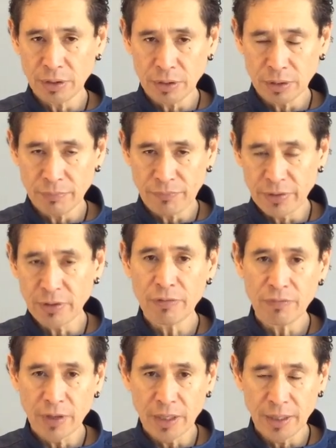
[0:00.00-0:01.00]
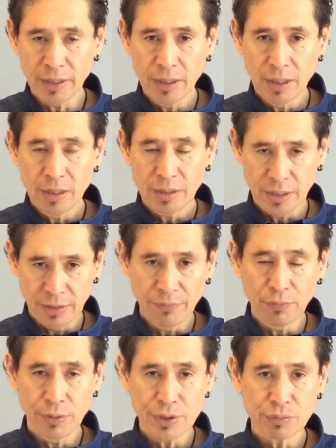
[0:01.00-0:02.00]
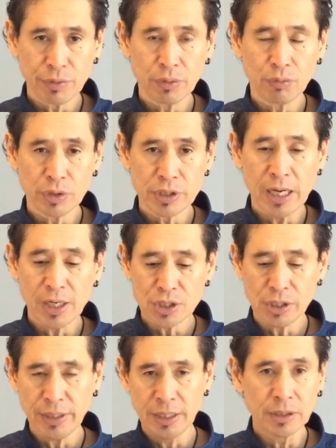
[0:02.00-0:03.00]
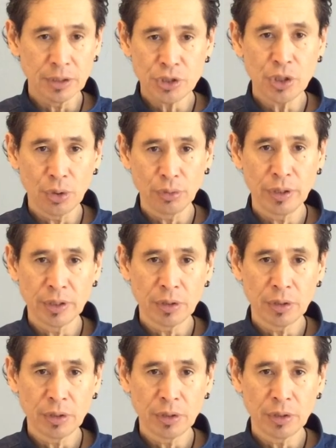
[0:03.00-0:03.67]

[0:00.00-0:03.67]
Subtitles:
they're going to verify the invoice with what's actually in the tote,